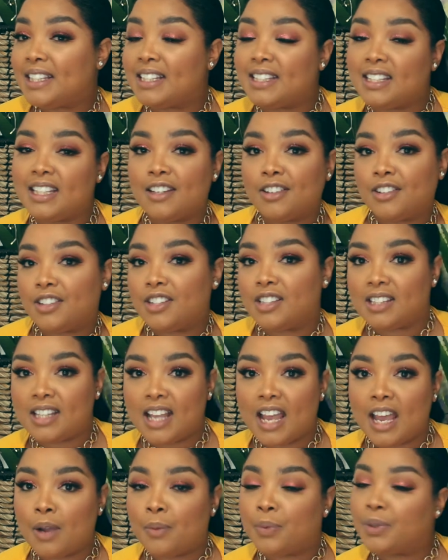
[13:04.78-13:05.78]
is here to
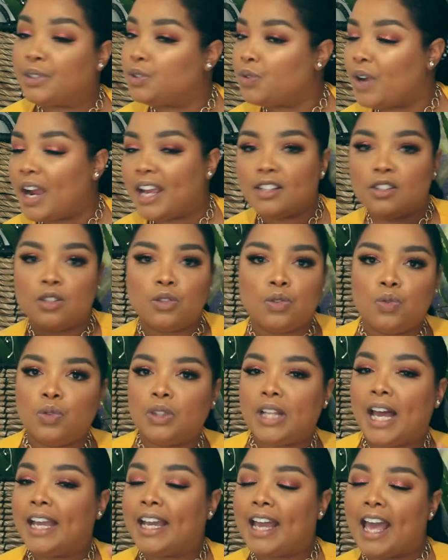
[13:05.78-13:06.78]
stay. We're trying to do
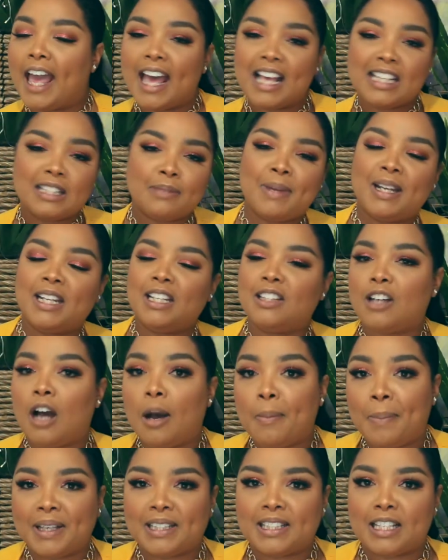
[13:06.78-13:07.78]
like as many
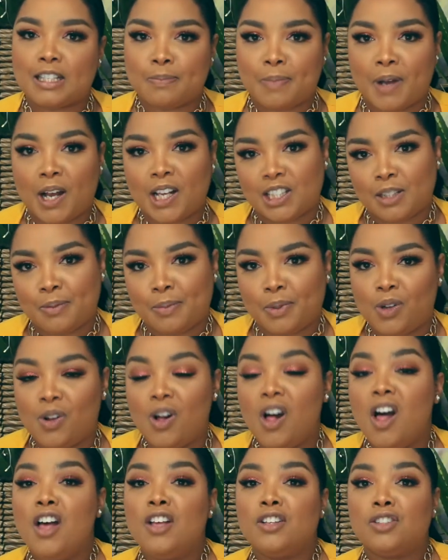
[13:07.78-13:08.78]
topics as
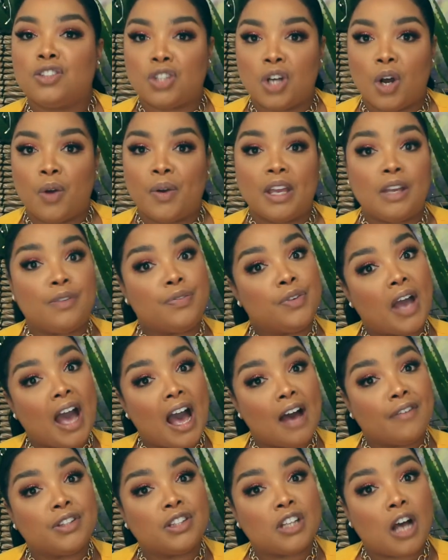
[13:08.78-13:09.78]
possible. So if you
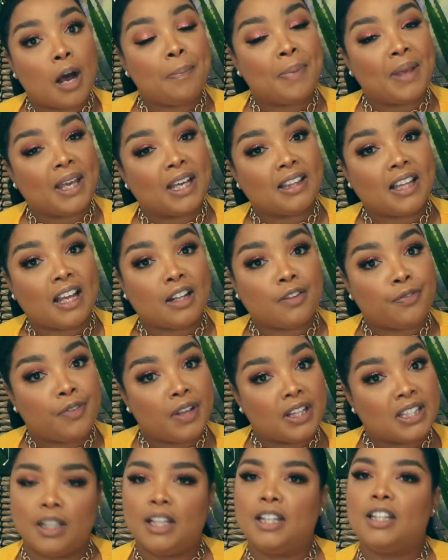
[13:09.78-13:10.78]
have a topic that
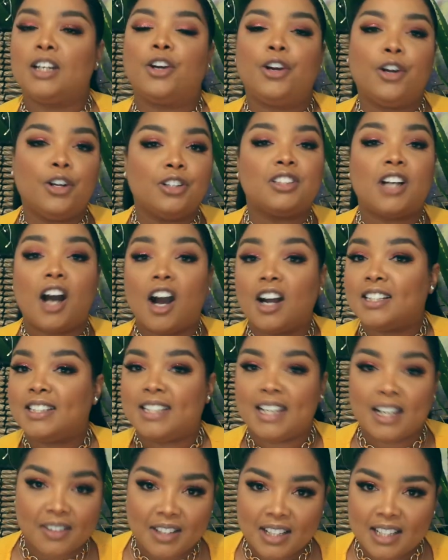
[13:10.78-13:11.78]
fits in the Girl Talk
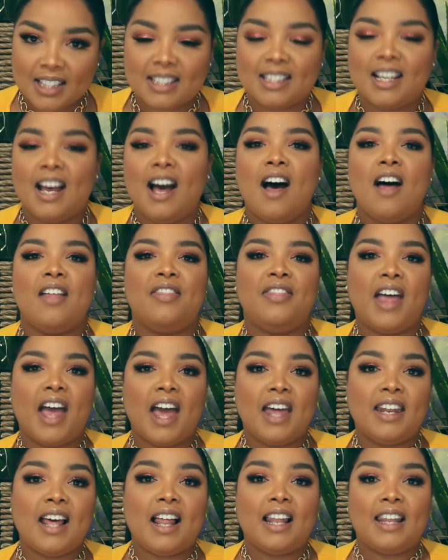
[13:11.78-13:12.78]
series,
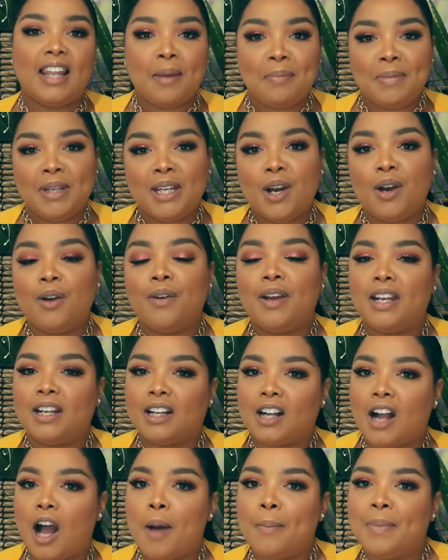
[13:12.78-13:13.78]
then let me know in the
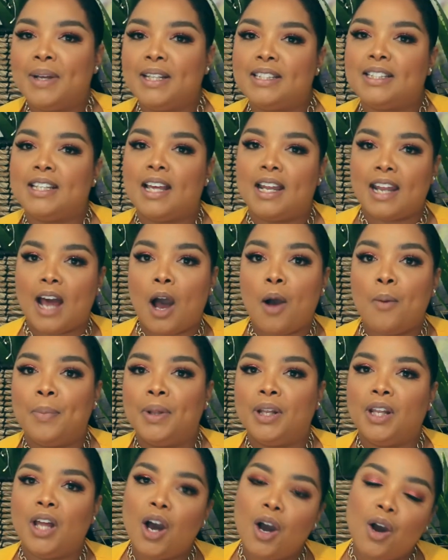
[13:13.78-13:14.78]
comments down
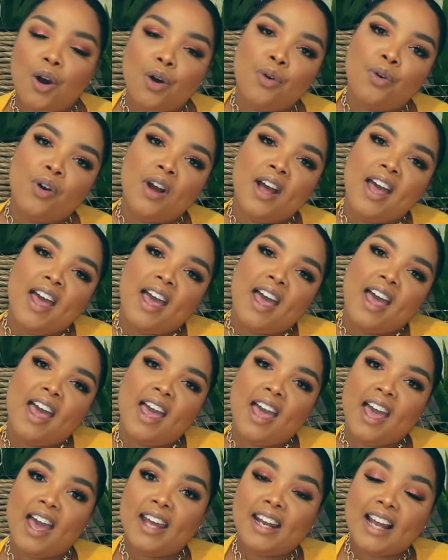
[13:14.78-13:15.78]
below.
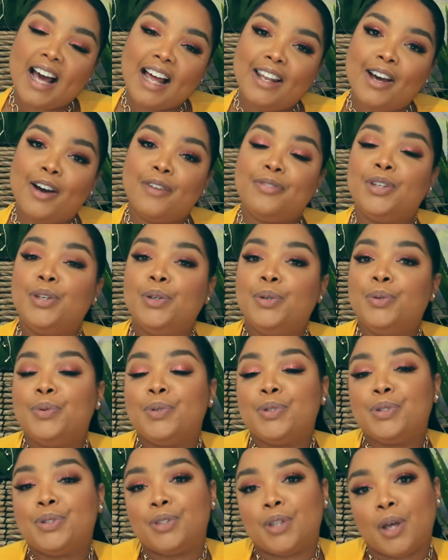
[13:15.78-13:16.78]
And I love you
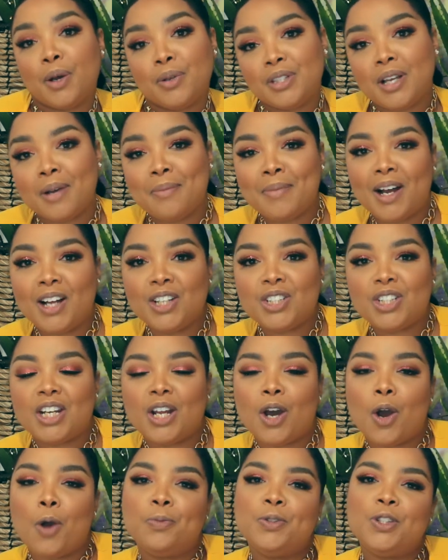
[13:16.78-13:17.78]
so, so much, and
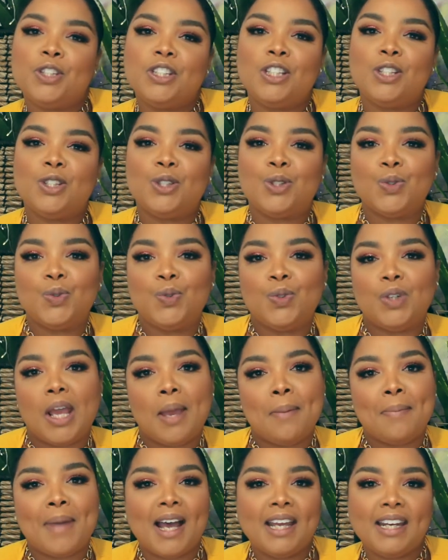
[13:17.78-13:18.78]
hope to see you soon
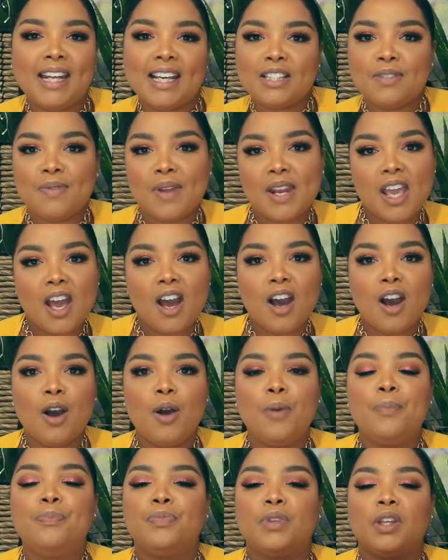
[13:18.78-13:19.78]
in my next
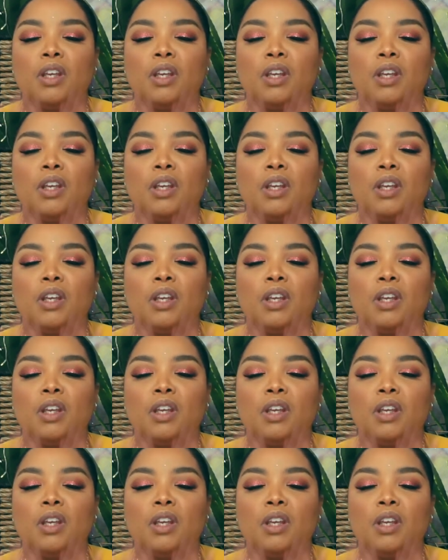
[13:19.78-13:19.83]
video.